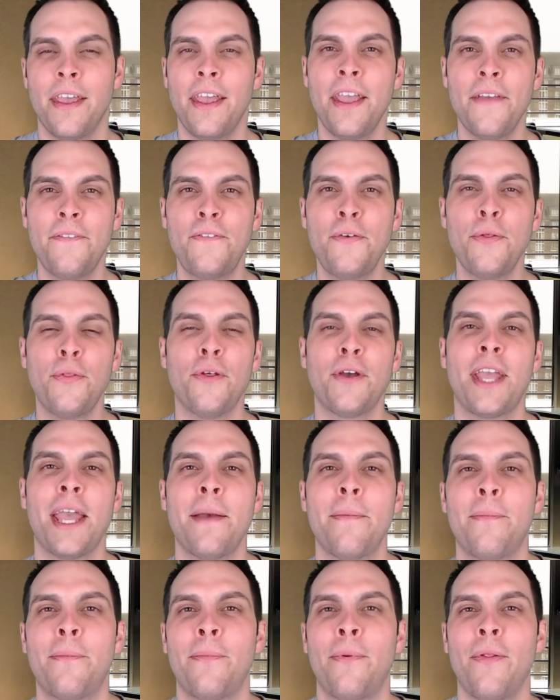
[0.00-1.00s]
If you look
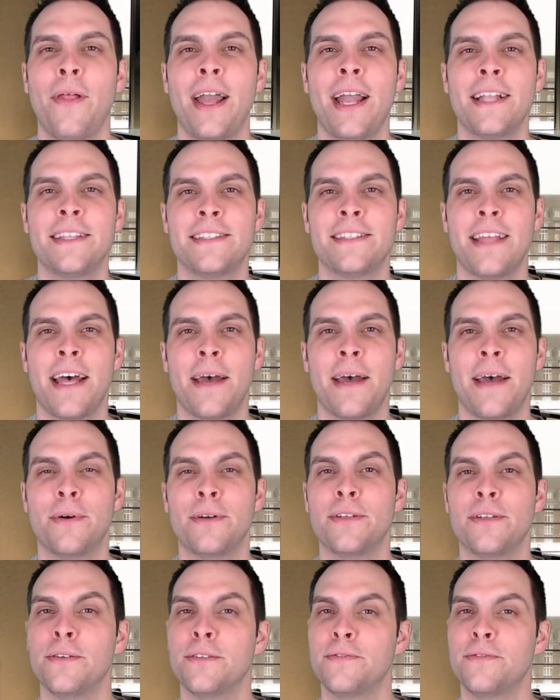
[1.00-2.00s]
at plants that
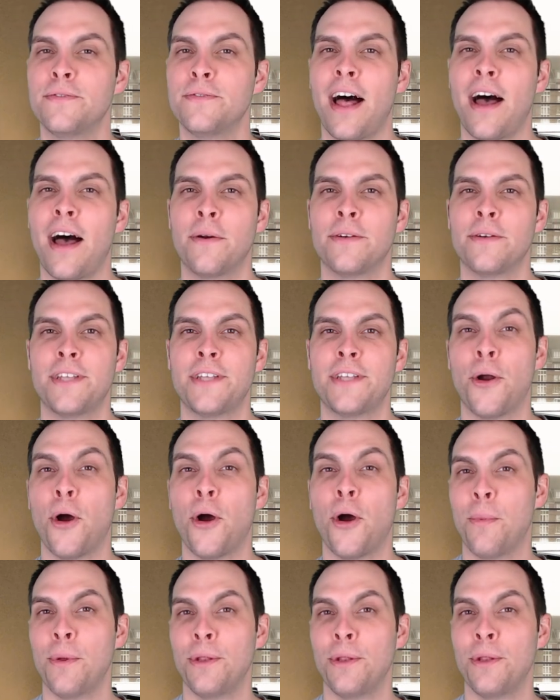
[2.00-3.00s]
produce flowers that are
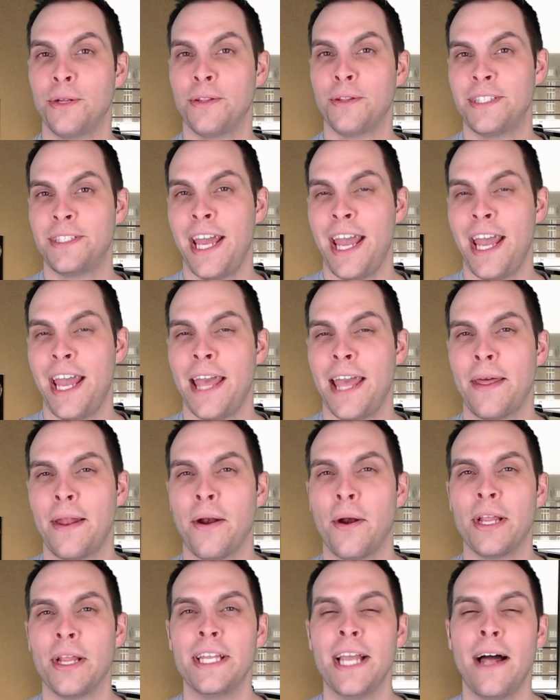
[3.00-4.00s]
open during the day, that
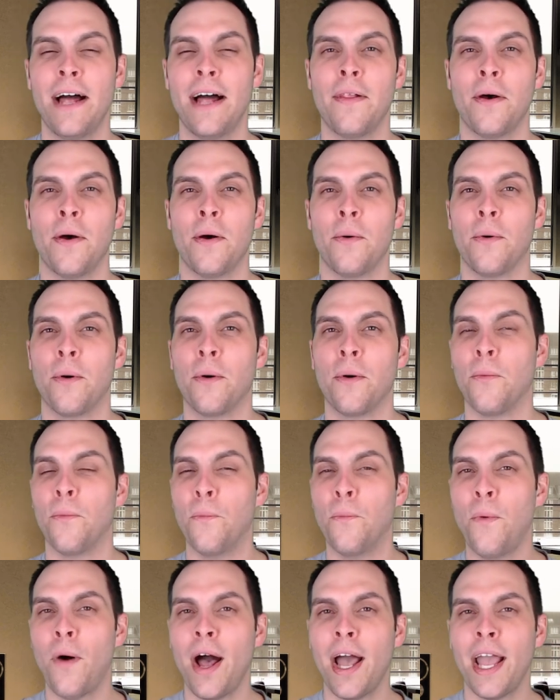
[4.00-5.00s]
are yellow or
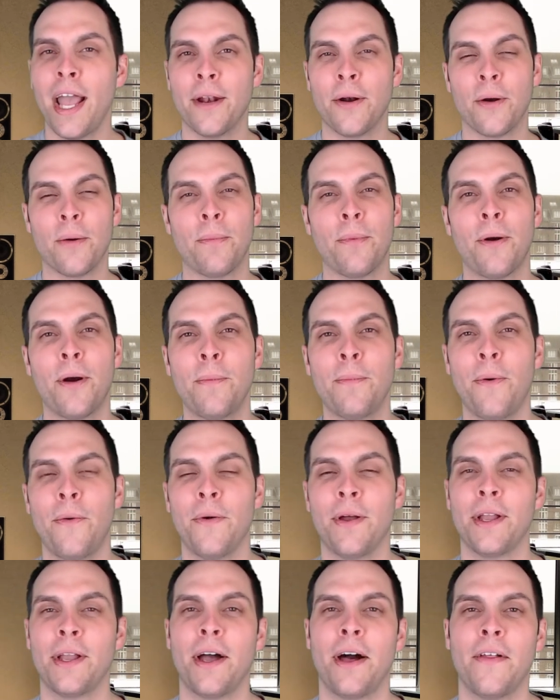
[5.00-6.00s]
white or
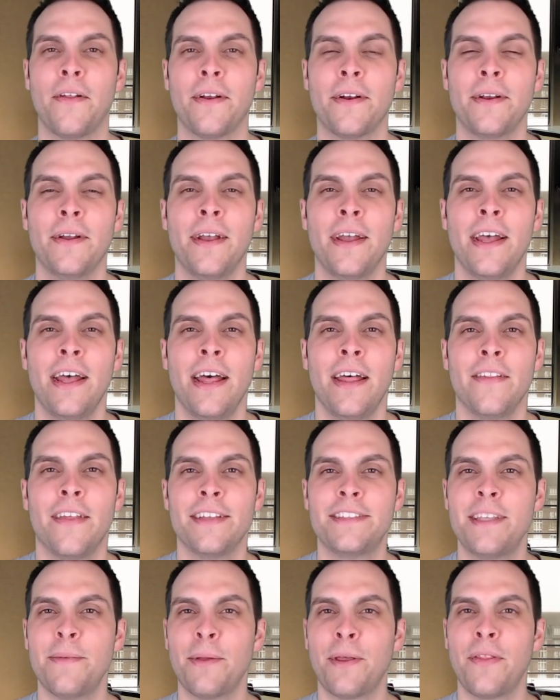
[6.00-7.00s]
purple in color,
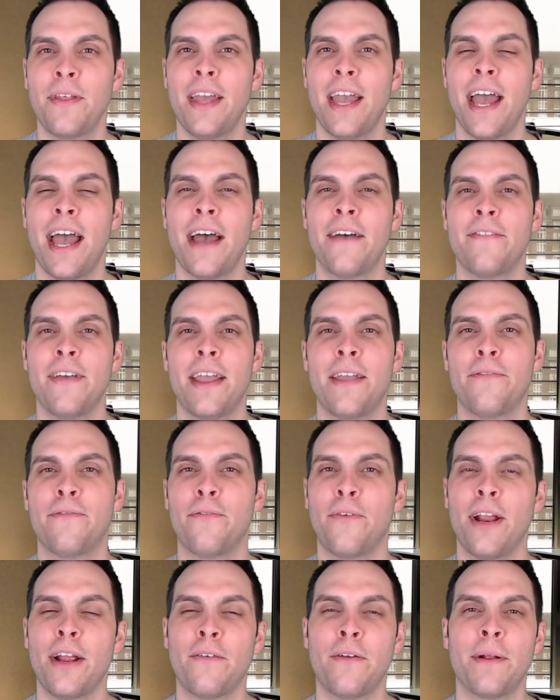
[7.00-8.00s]
that typically have a
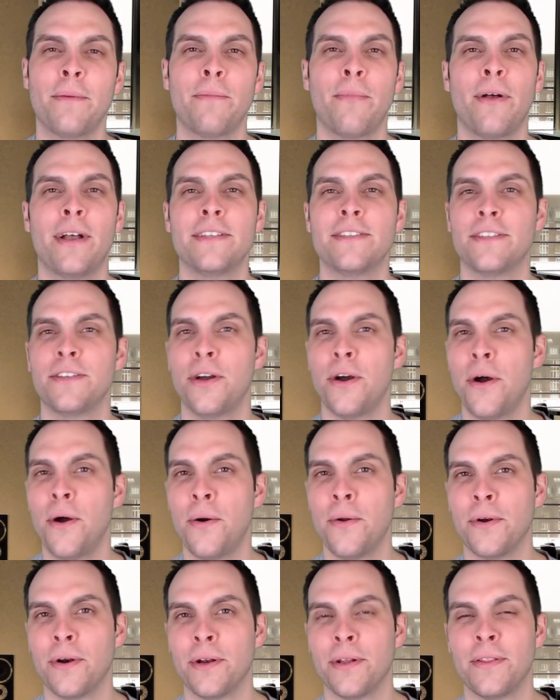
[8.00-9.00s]
fragrant, pleasant
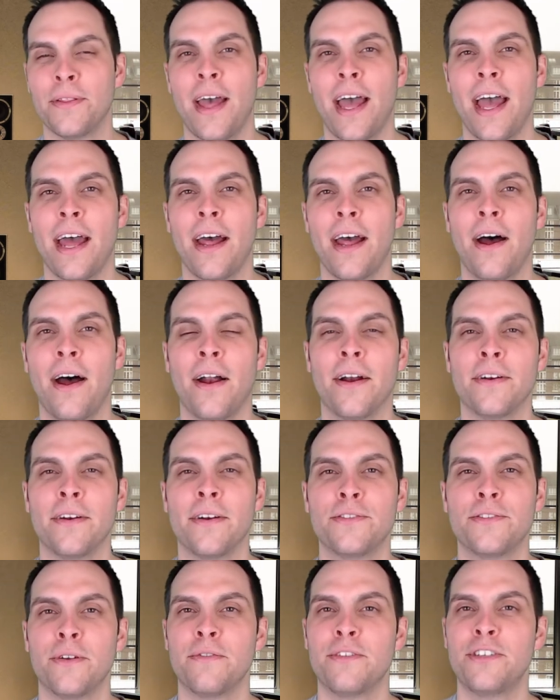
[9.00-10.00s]
odor, that are
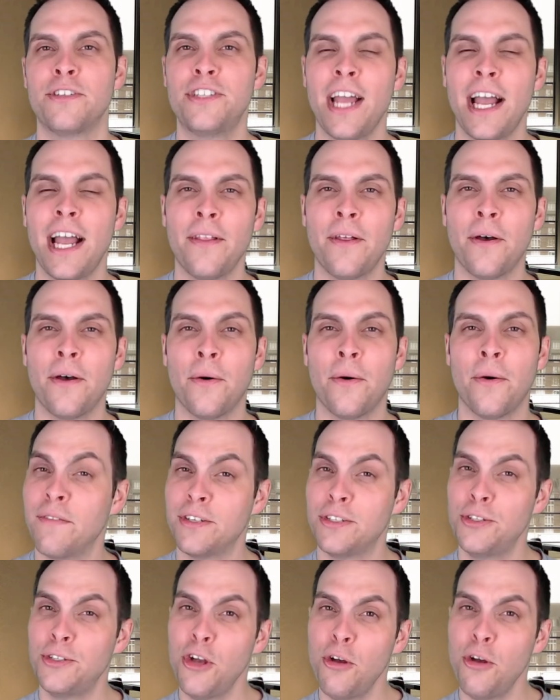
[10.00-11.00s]
sort of shallow or have
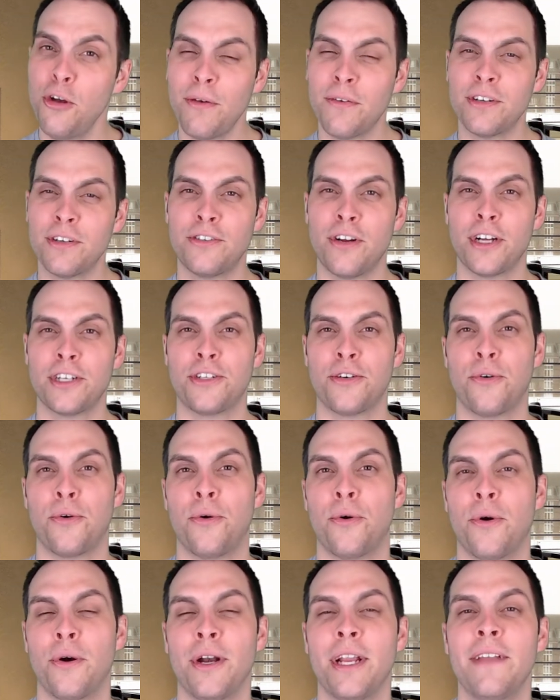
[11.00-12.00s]
a tubular structure
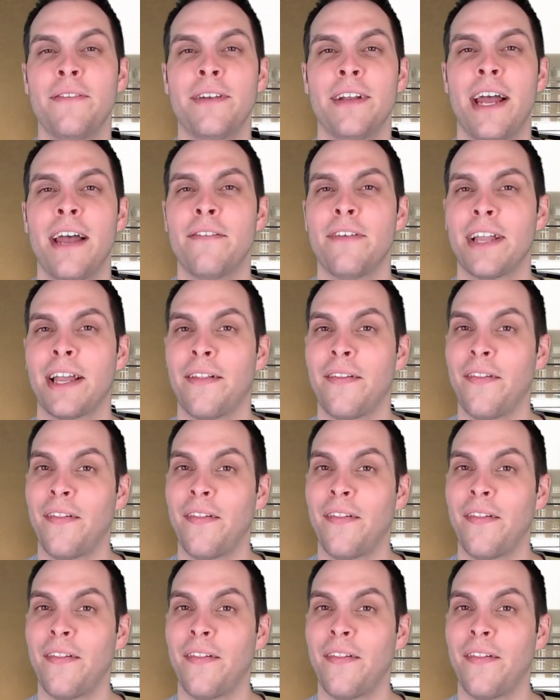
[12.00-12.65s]
or even have like a